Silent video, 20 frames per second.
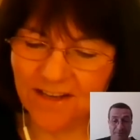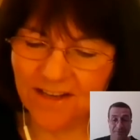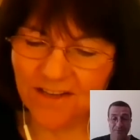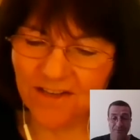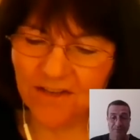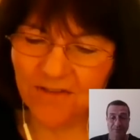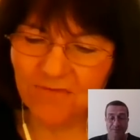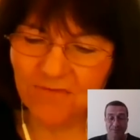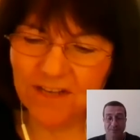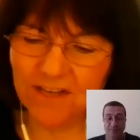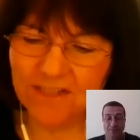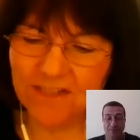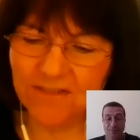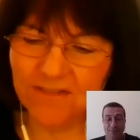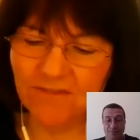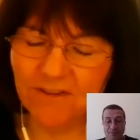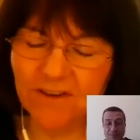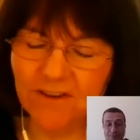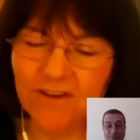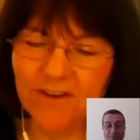you raised a
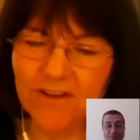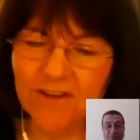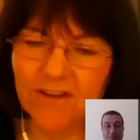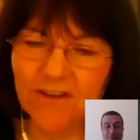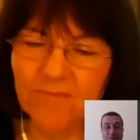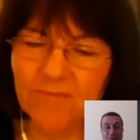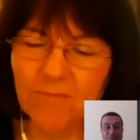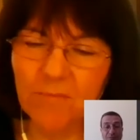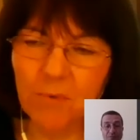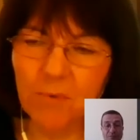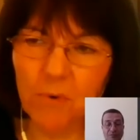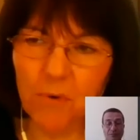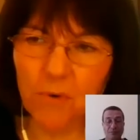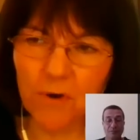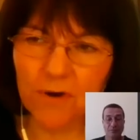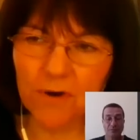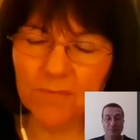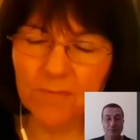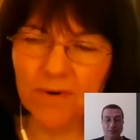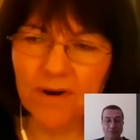very
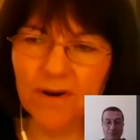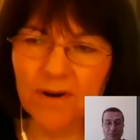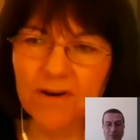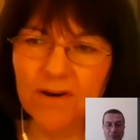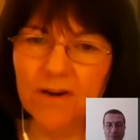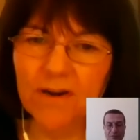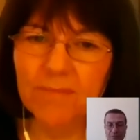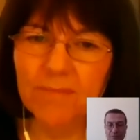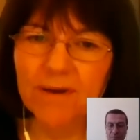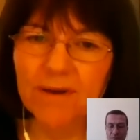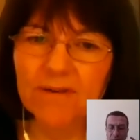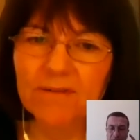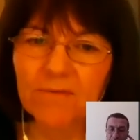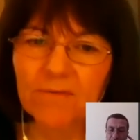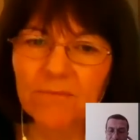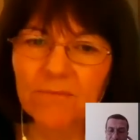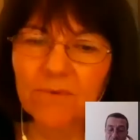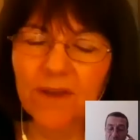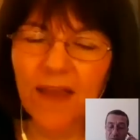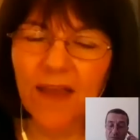important part about
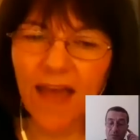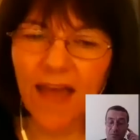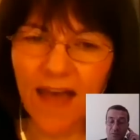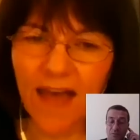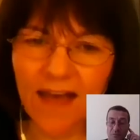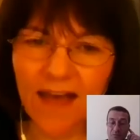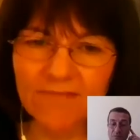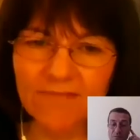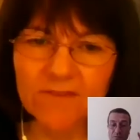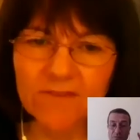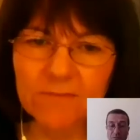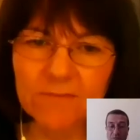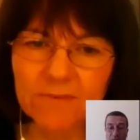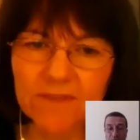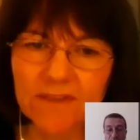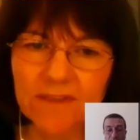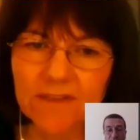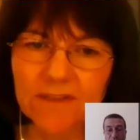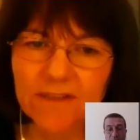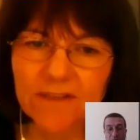we have to be
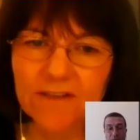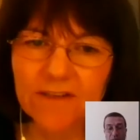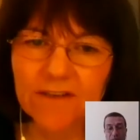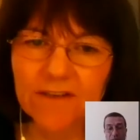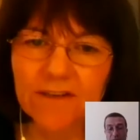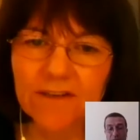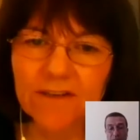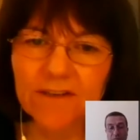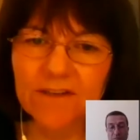clear